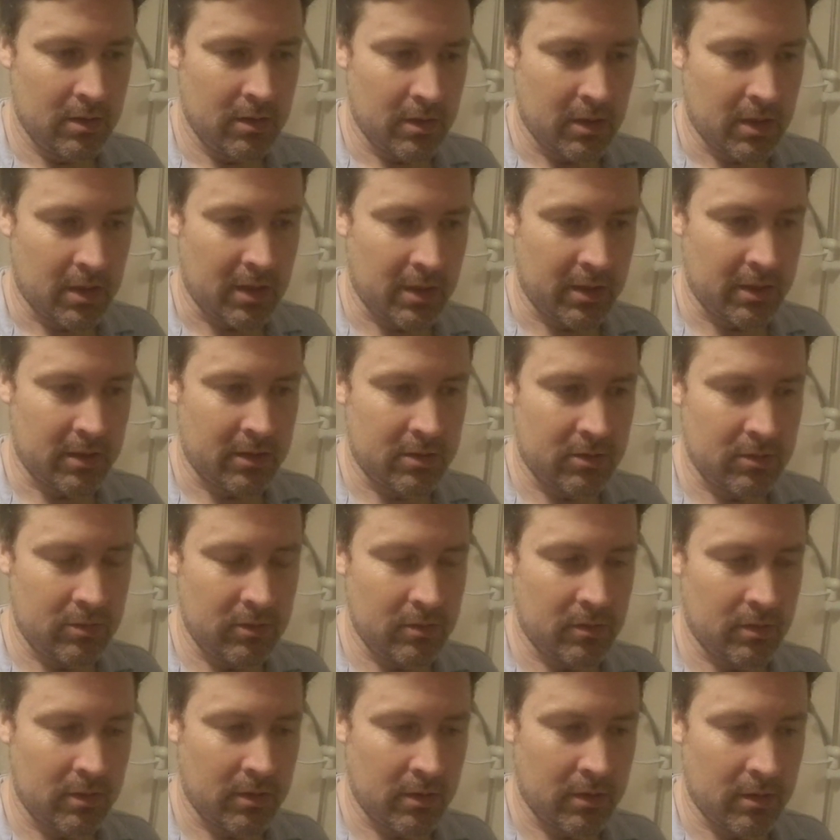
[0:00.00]
like
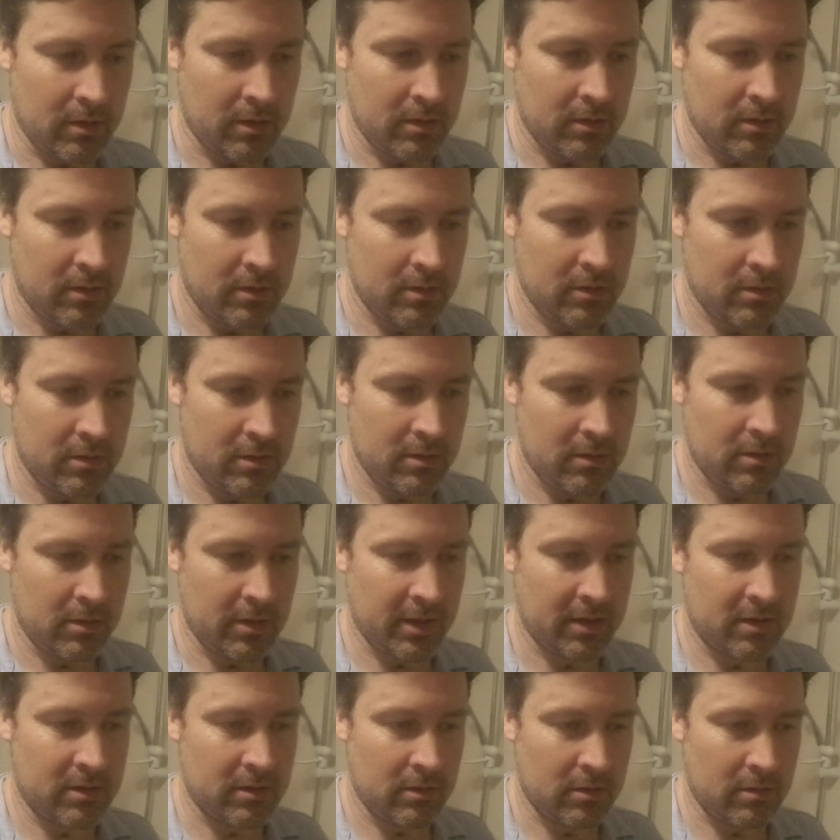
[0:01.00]
to
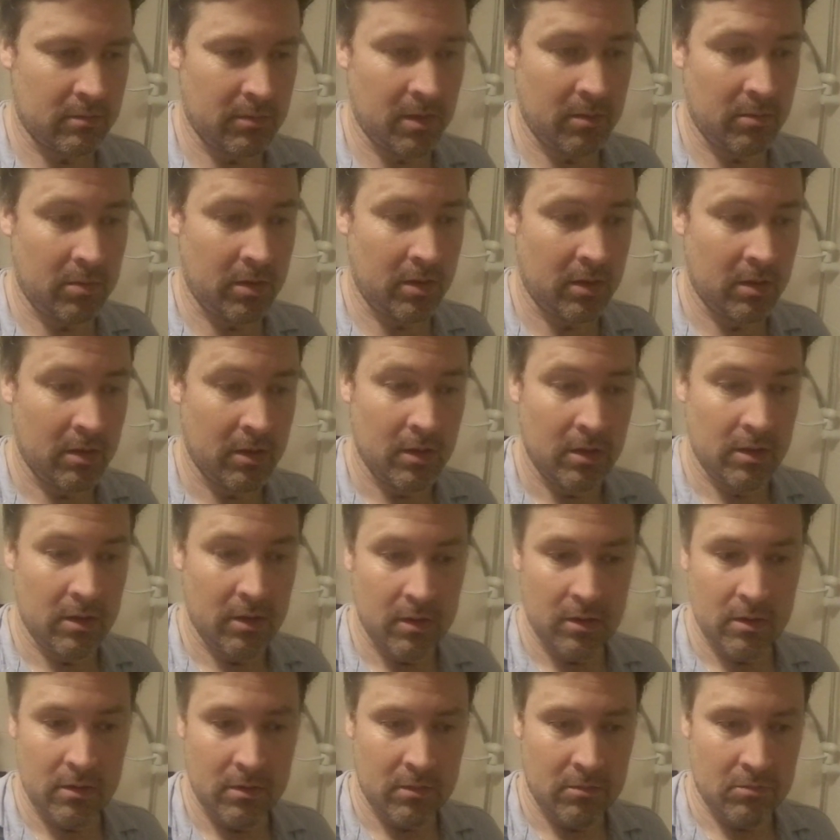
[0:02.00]
maybe
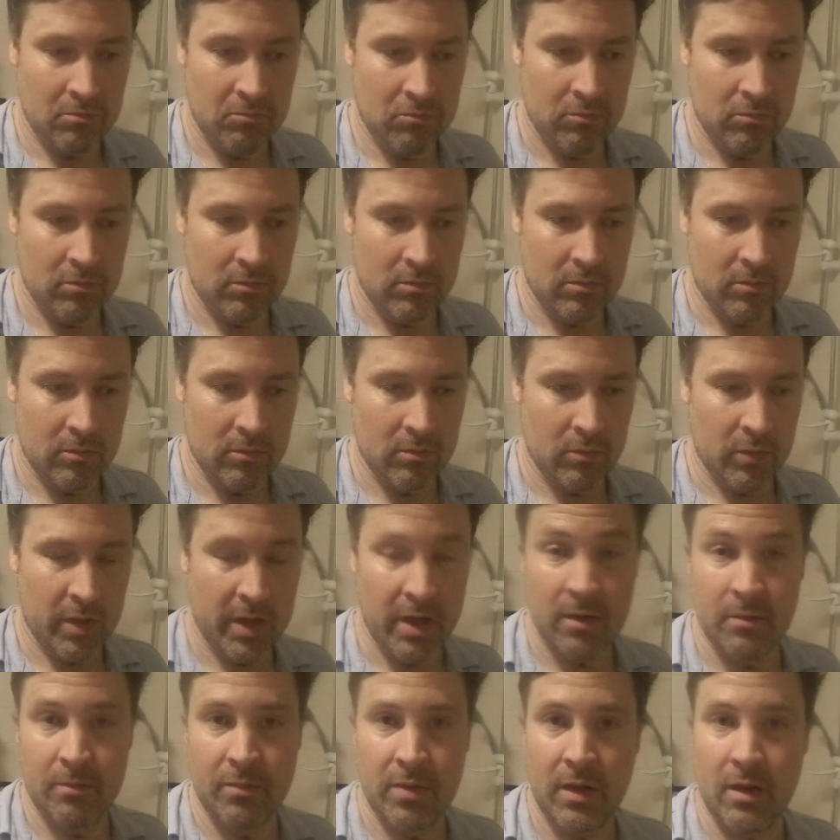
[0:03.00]

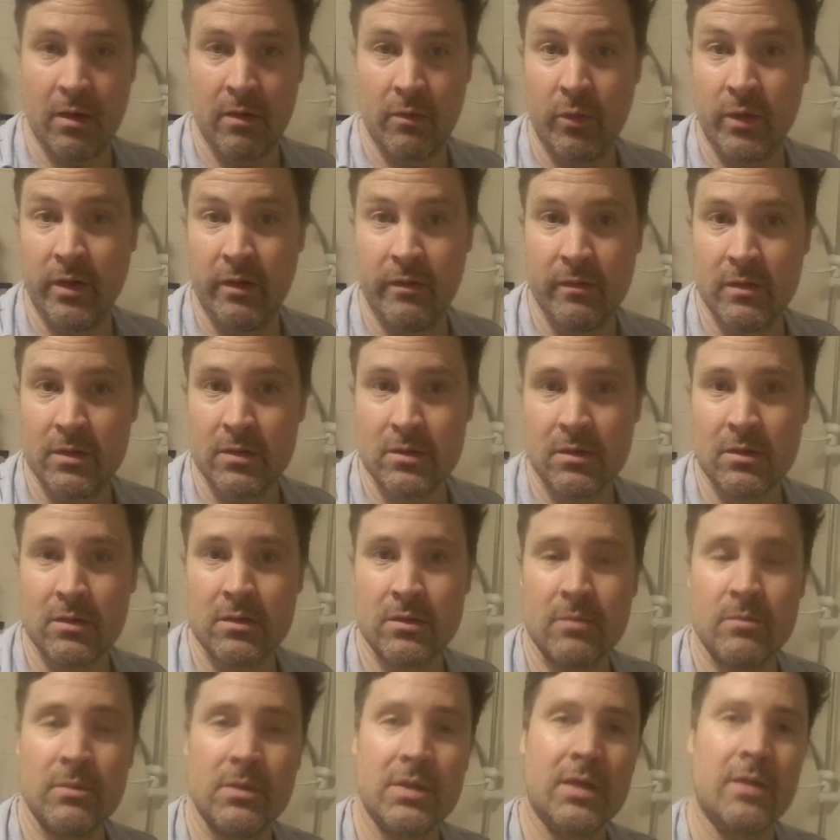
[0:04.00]
pay a wee visit
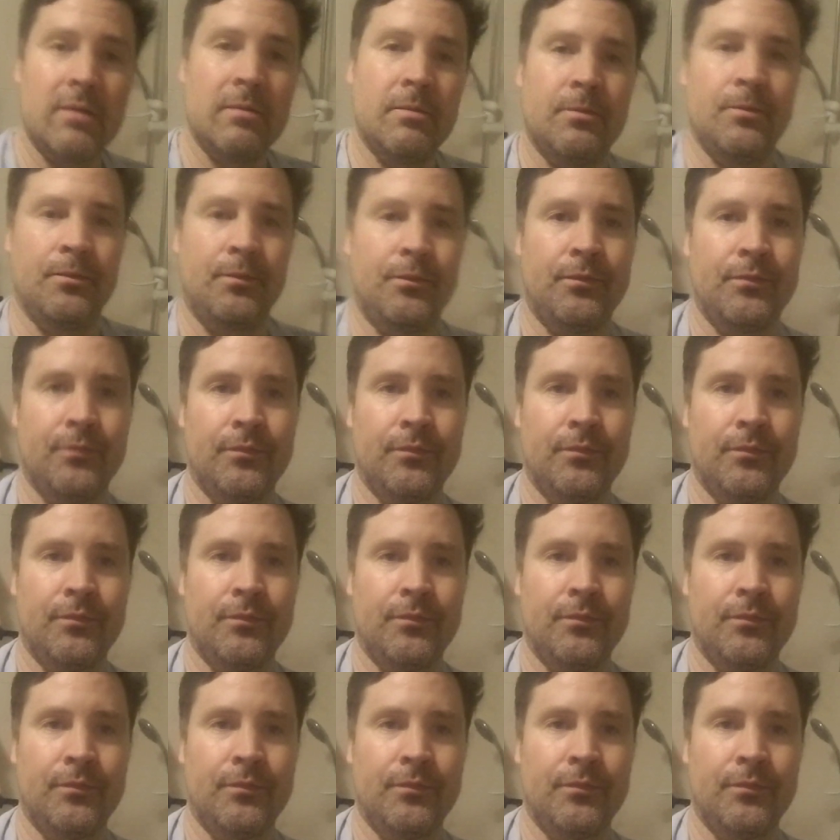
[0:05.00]
sometime.